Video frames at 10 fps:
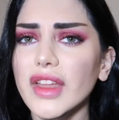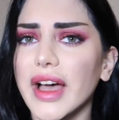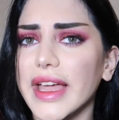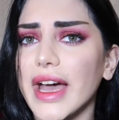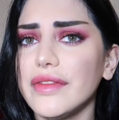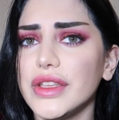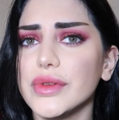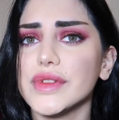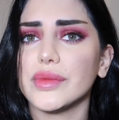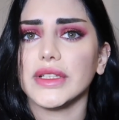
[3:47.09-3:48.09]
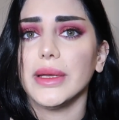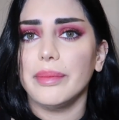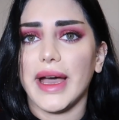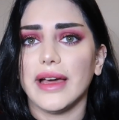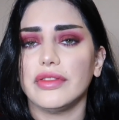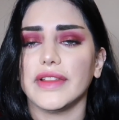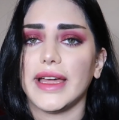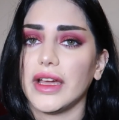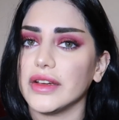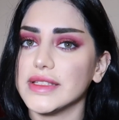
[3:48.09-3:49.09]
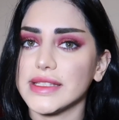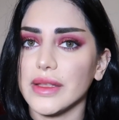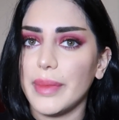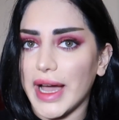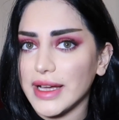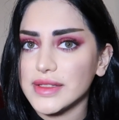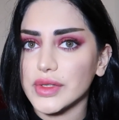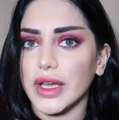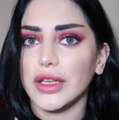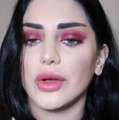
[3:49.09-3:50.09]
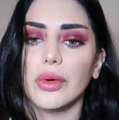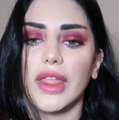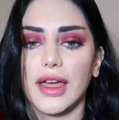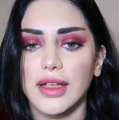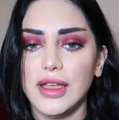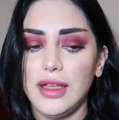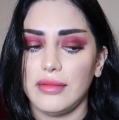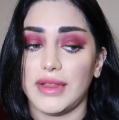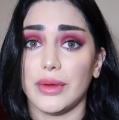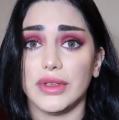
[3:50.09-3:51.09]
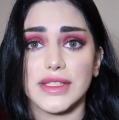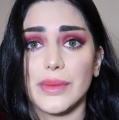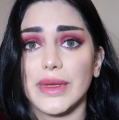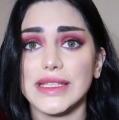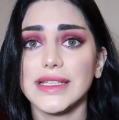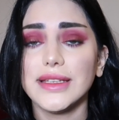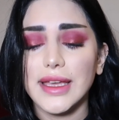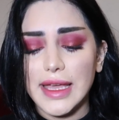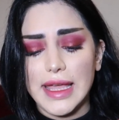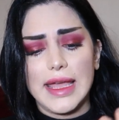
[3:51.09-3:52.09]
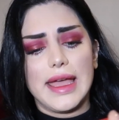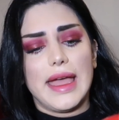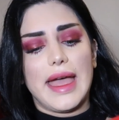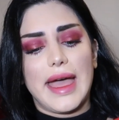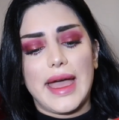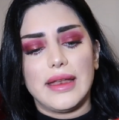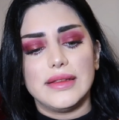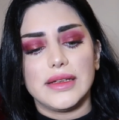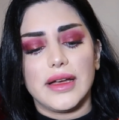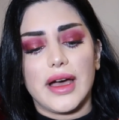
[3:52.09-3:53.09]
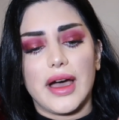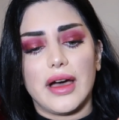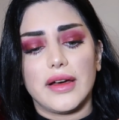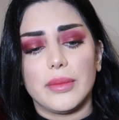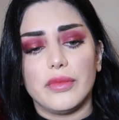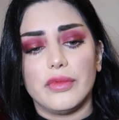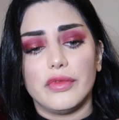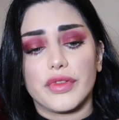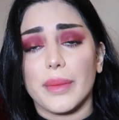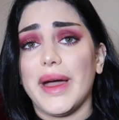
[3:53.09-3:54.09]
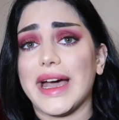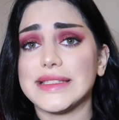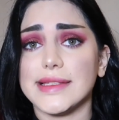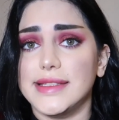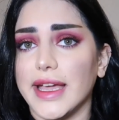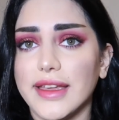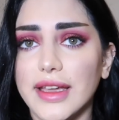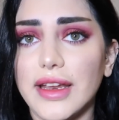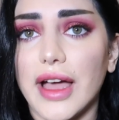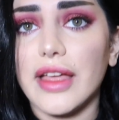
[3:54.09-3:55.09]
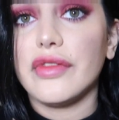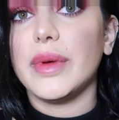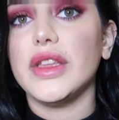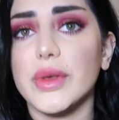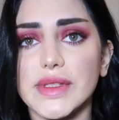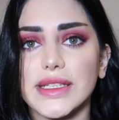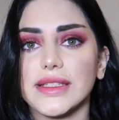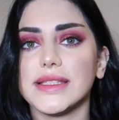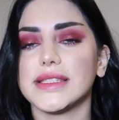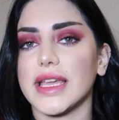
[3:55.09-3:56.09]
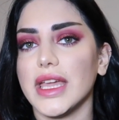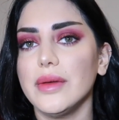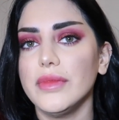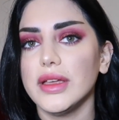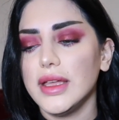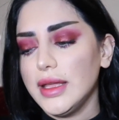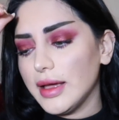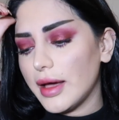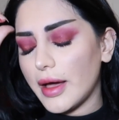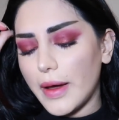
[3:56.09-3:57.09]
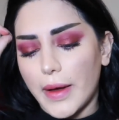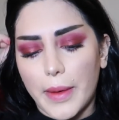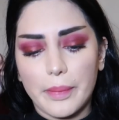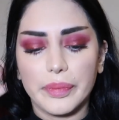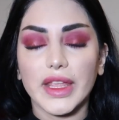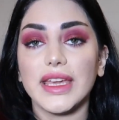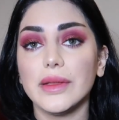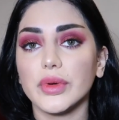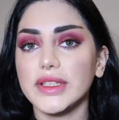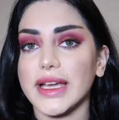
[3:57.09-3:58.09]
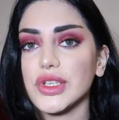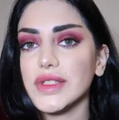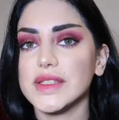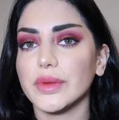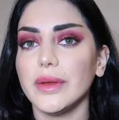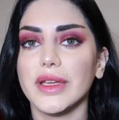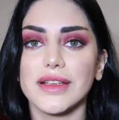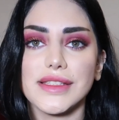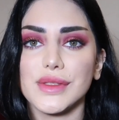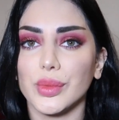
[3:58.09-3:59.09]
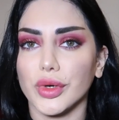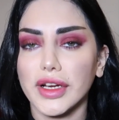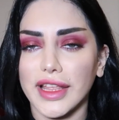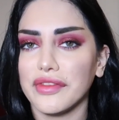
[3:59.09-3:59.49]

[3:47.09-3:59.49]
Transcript: I have used really bad flat irons in the past, so I know that one is amazing. And for the past decade, I have been using the same heat protection spray because it's worked.